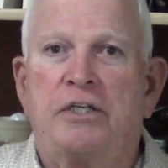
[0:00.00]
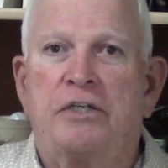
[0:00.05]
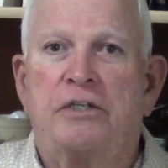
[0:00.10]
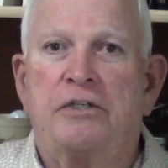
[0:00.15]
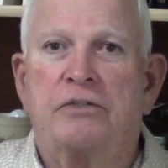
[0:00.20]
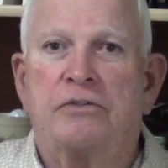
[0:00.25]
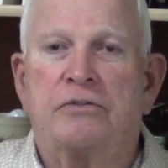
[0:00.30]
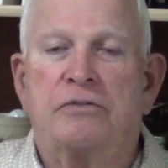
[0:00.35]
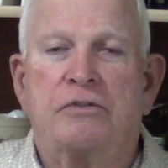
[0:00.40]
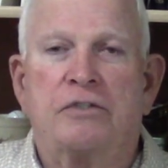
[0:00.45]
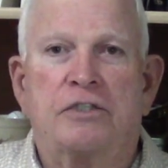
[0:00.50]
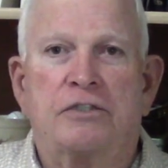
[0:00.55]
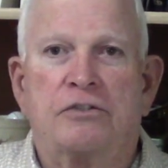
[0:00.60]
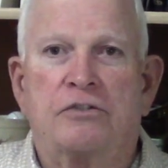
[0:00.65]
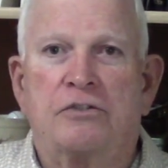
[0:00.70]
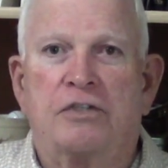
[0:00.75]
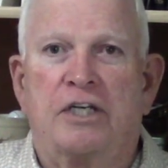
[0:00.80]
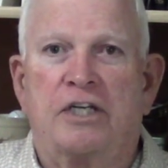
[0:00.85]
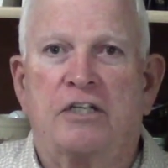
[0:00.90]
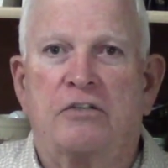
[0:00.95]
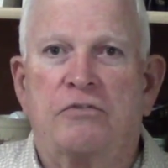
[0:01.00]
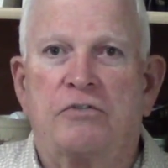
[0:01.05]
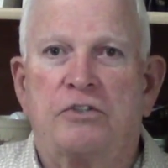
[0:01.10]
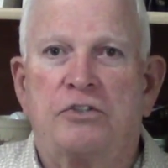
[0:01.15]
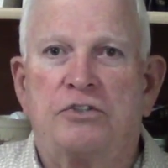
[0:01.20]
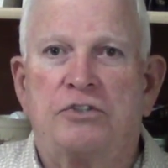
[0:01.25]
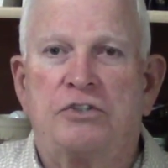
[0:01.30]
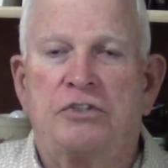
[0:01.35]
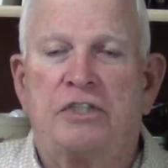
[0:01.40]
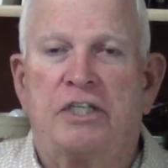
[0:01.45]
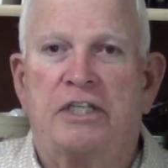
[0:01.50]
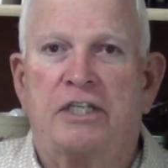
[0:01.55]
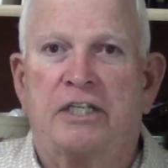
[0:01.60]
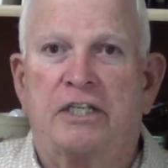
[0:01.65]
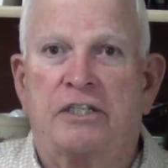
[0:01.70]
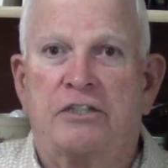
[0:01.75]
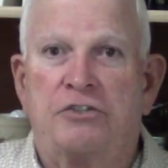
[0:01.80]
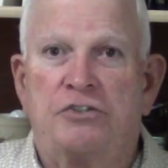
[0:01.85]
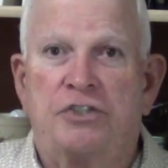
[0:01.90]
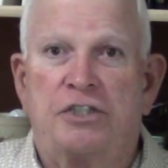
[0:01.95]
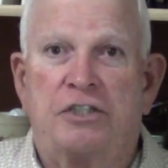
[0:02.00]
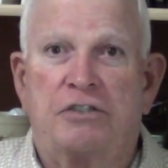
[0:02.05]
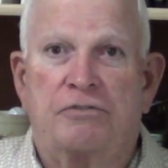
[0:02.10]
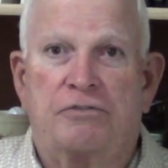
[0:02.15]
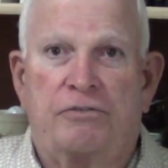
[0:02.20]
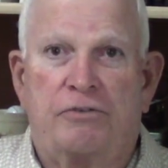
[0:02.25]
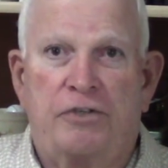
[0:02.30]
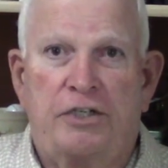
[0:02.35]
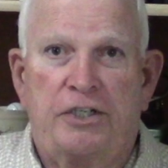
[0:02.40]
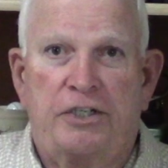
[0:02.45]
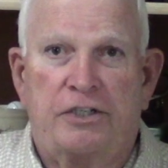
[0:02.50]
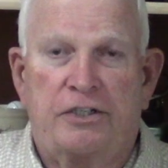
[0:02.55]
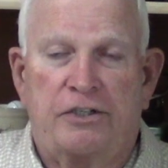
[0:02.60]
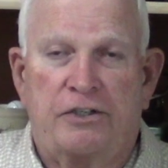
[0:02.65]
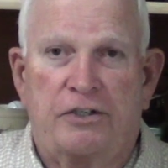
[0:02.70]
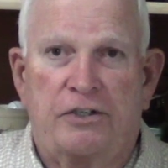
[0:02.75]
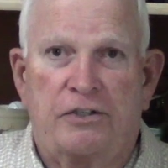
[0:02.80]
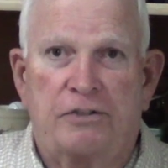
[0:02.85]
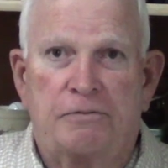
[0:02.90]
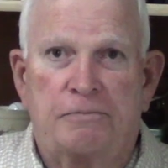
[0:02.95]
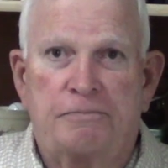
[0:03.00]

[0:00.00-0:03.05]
You're just kind of a get out of jail free card.